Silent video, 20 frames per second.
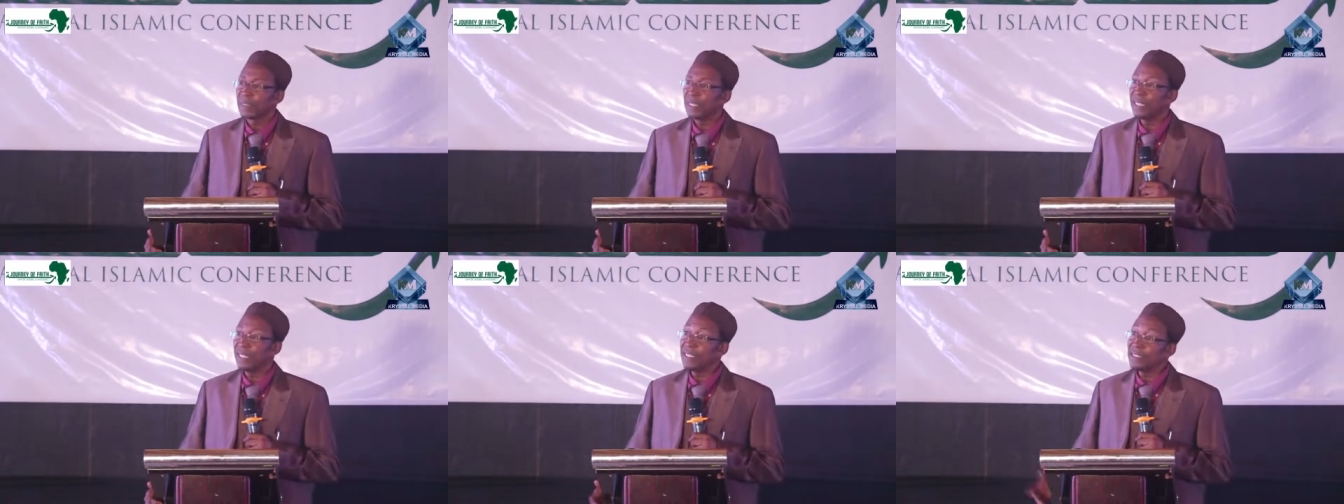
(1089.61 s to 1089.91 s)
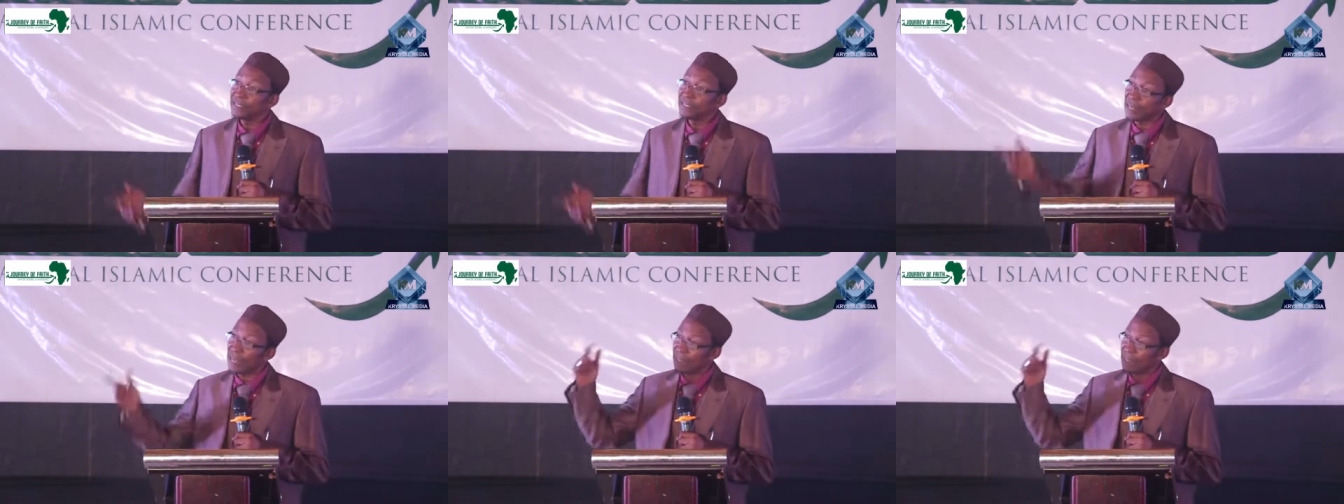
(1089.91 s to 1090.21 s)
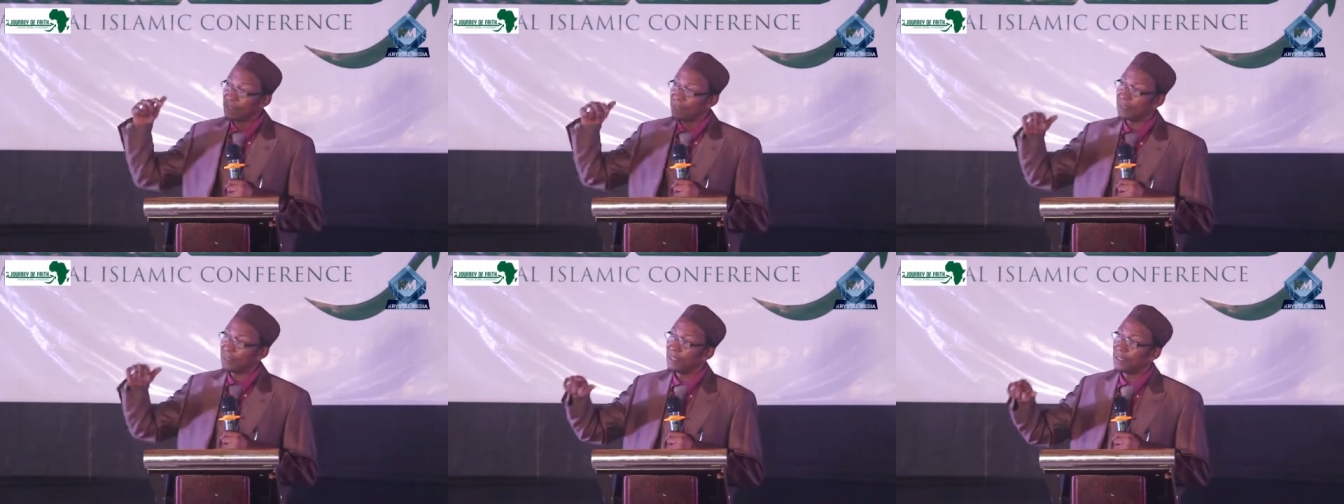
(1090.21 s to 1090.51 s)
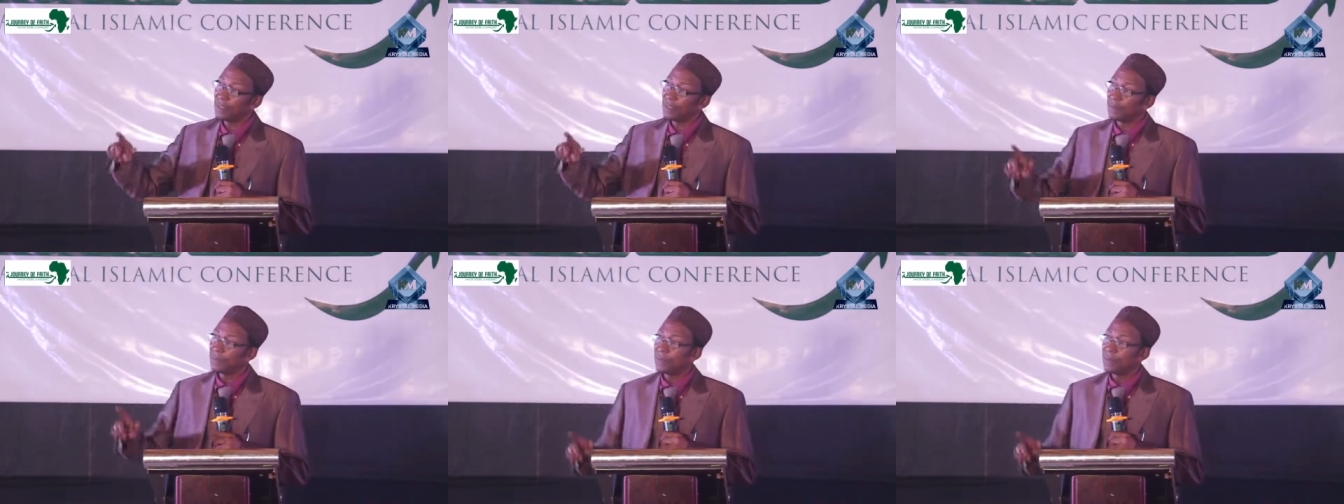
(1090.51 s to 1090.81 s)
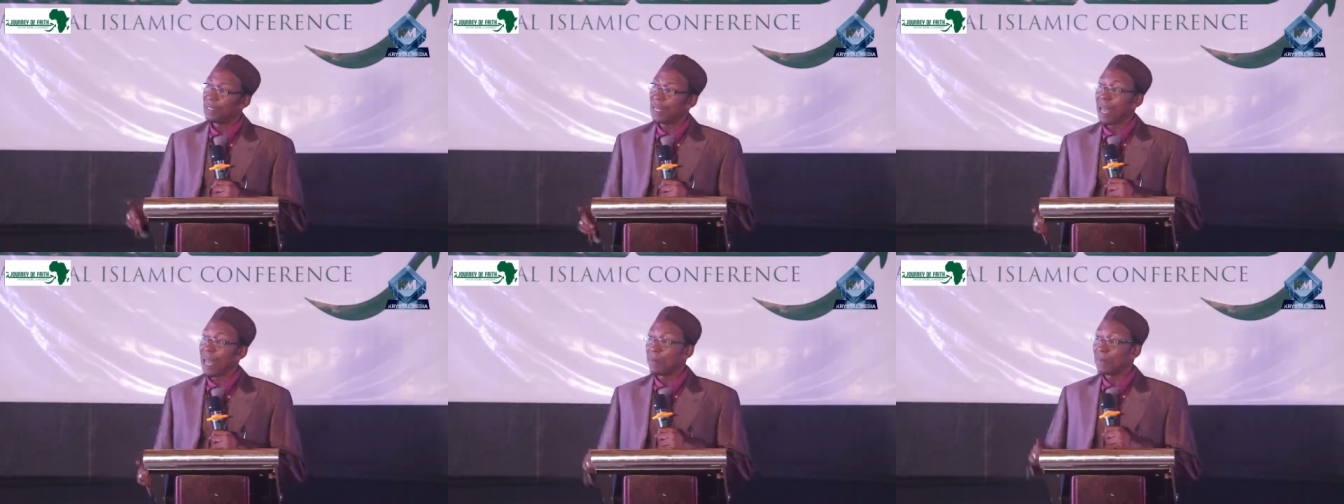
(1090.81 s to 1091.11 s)
He said,
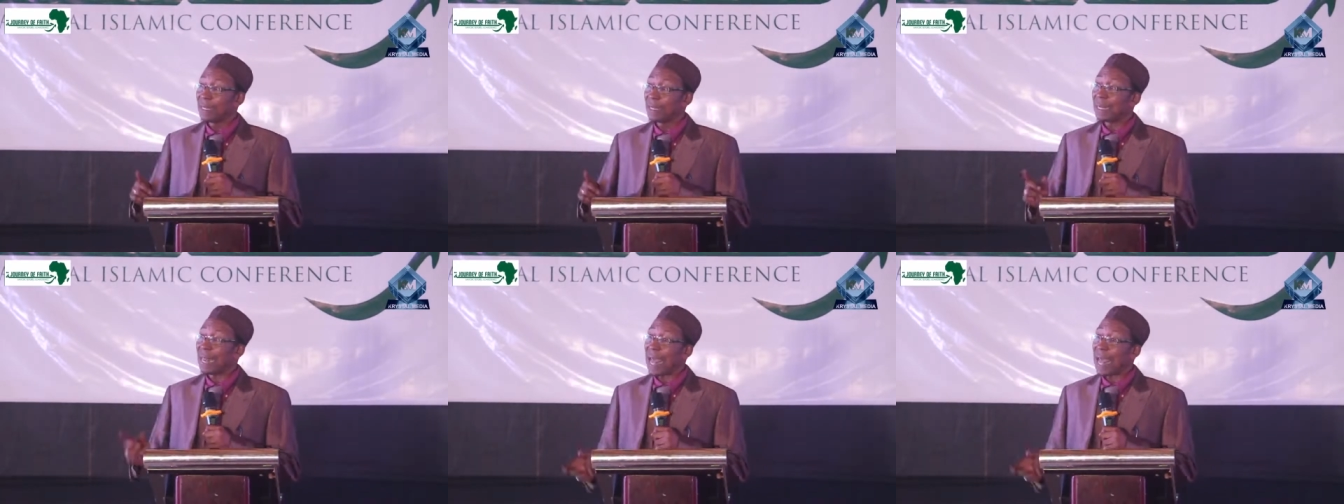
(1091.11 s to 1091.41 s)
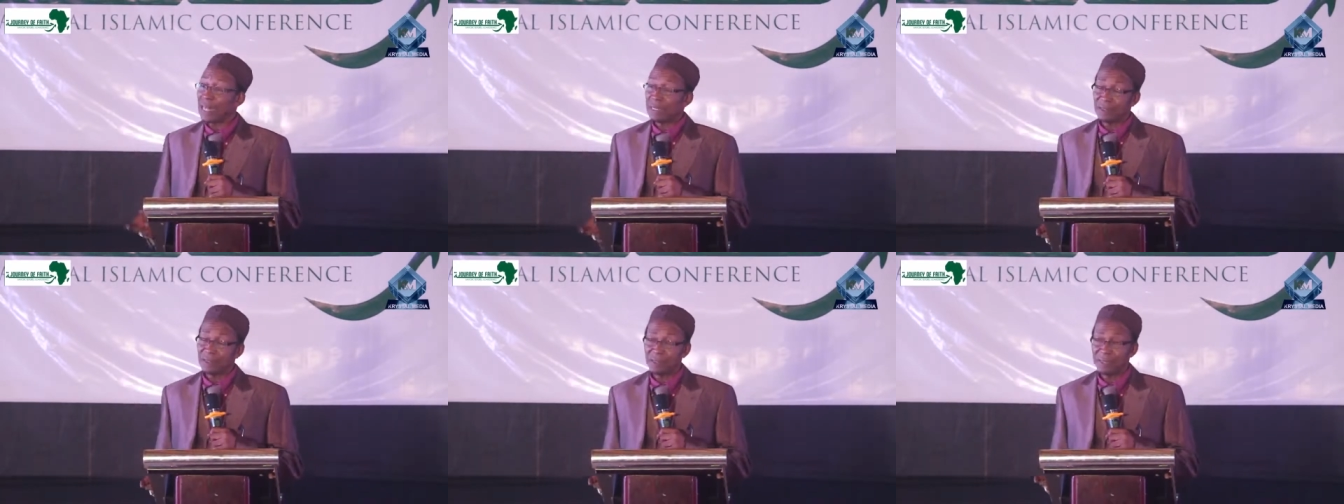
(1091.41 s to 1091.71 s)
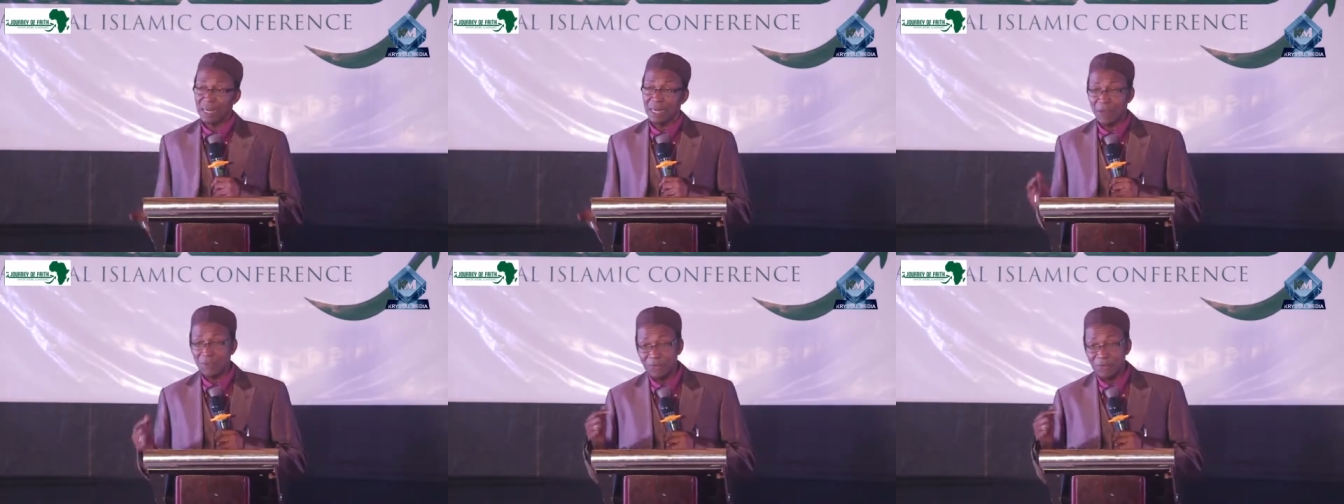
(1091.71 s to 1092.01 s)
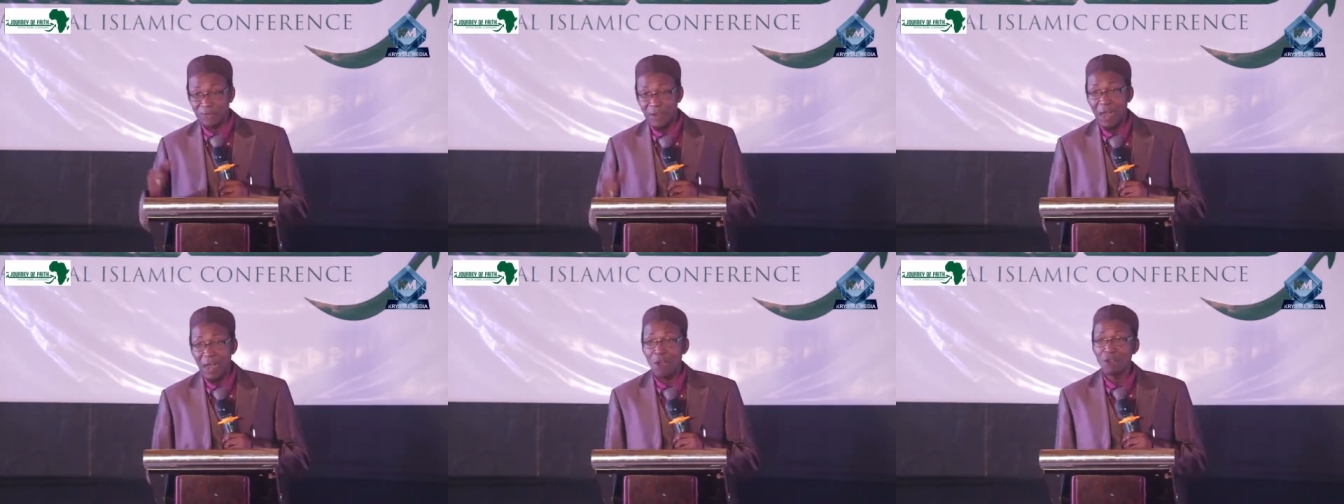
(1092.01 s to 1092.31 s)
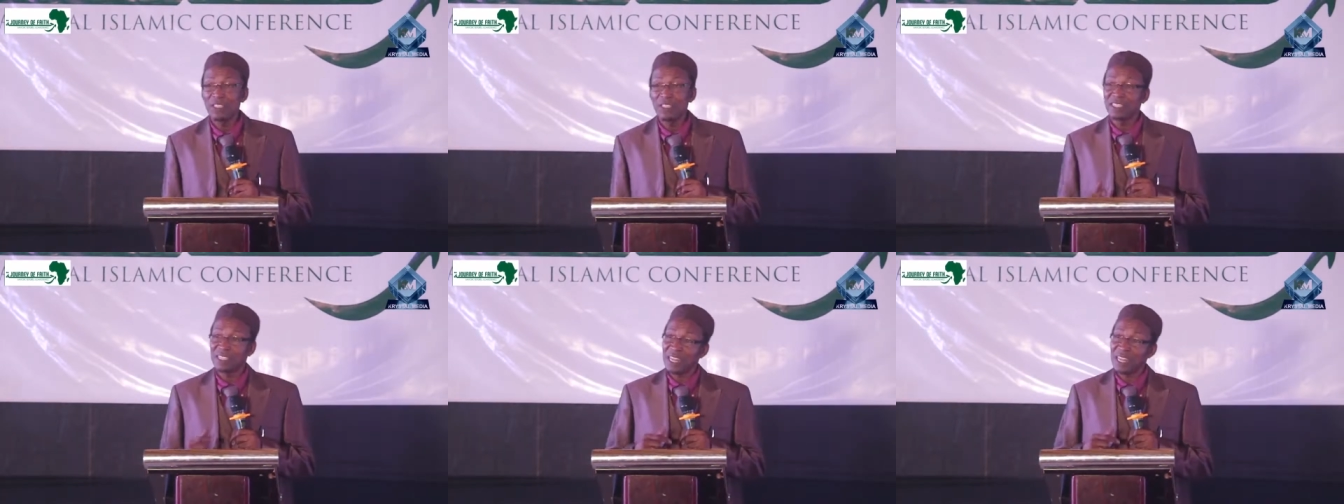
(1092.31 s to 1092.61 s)
I'm glad that I
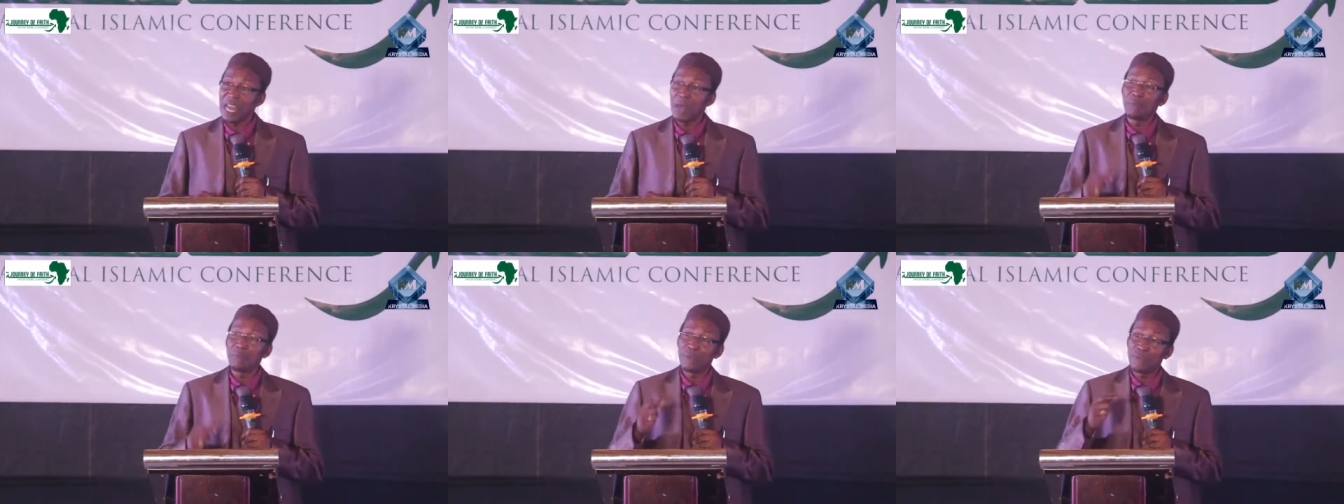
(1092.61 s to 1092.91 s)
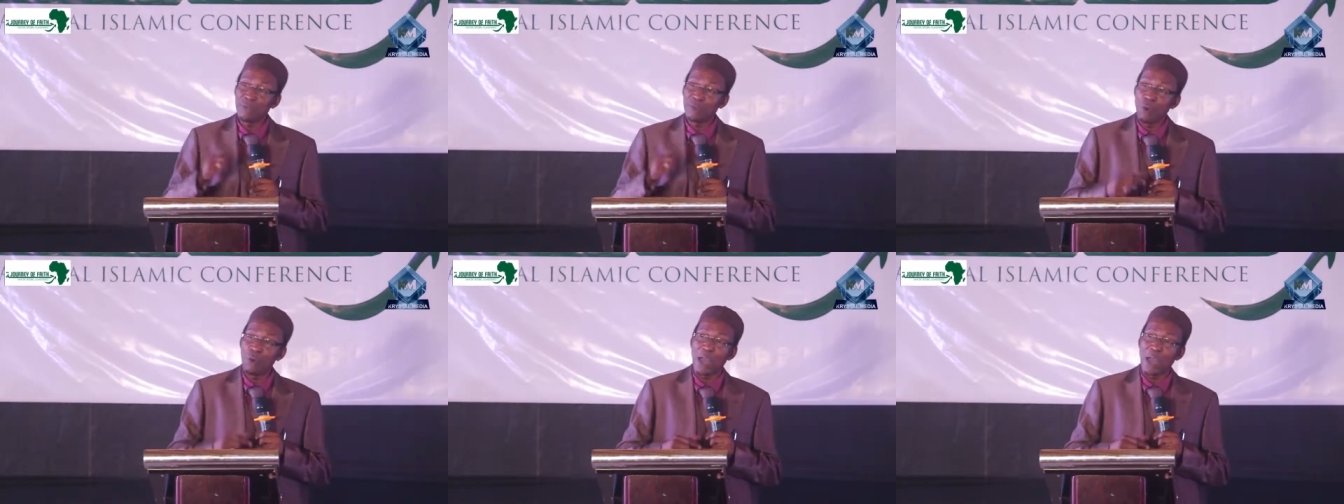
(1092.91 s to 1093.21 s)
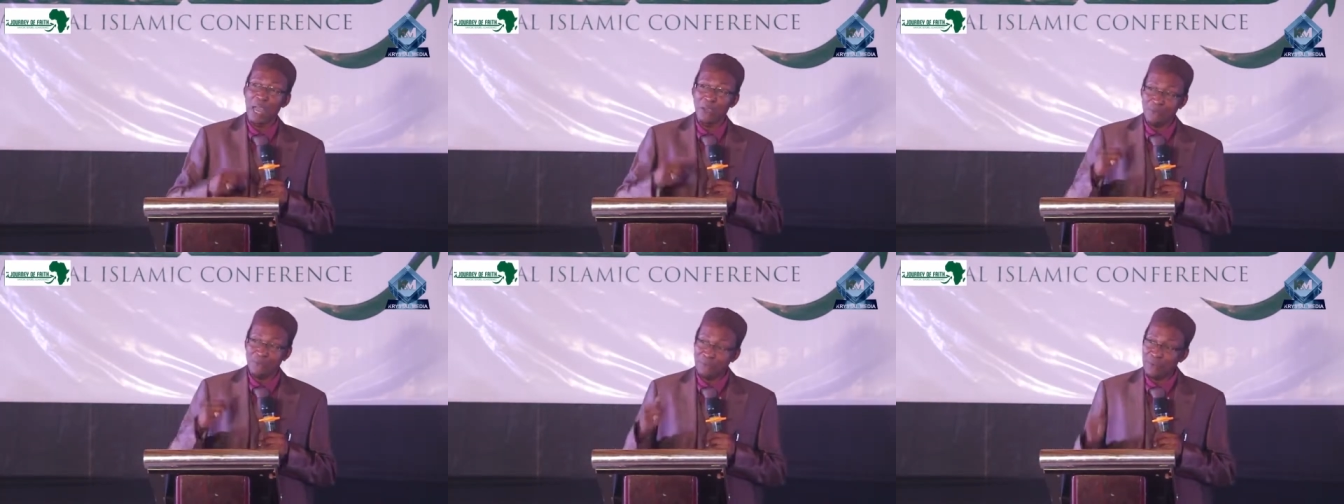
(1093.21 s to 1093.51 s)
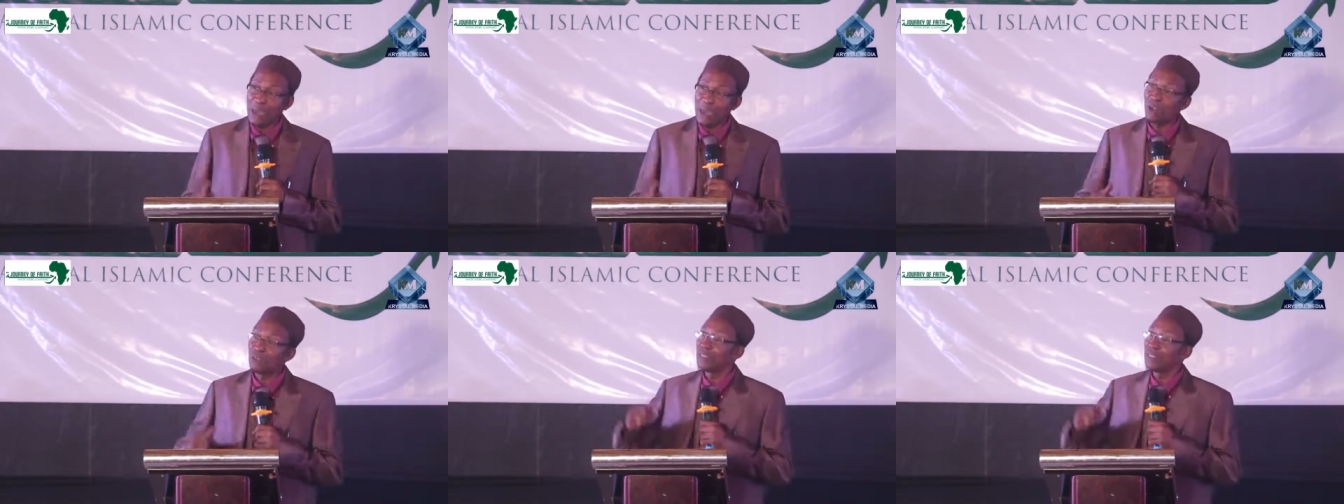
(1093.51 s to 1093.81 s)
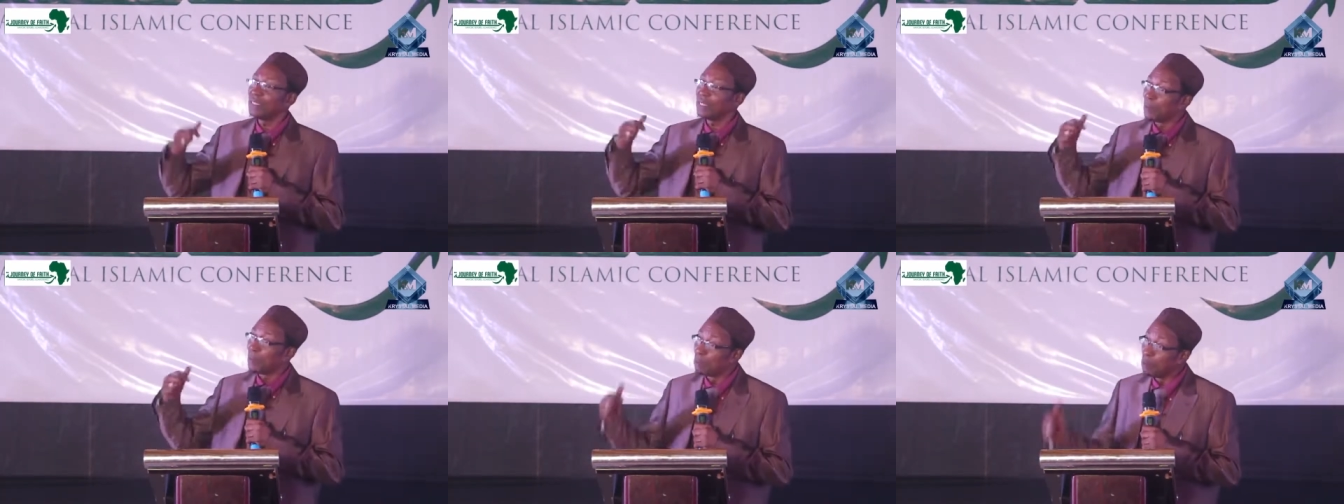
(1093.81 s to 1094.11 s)
found Islam before I
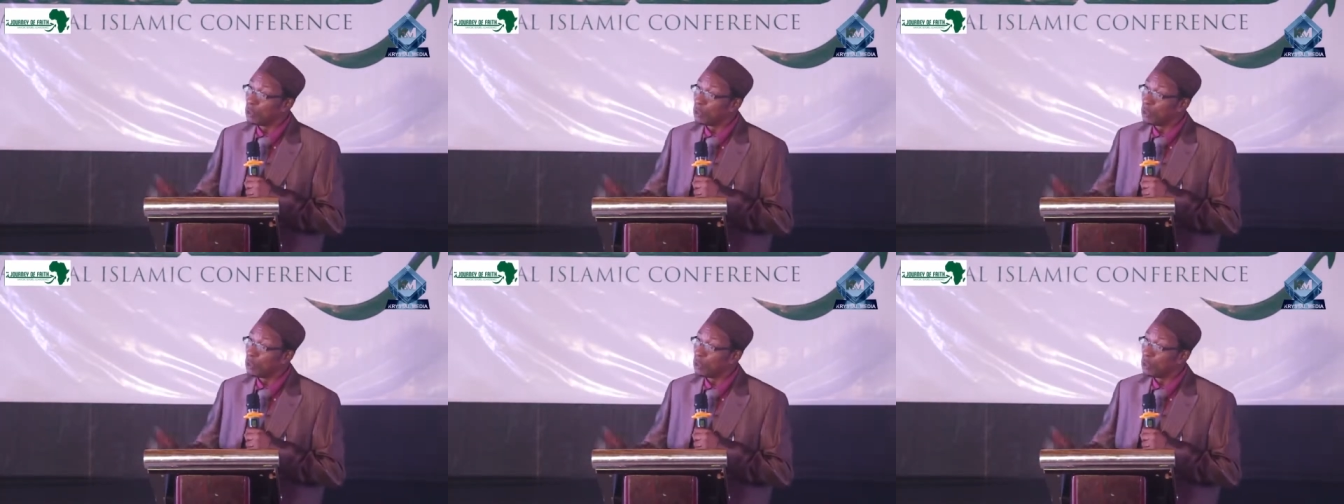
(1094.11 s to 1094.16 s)
found the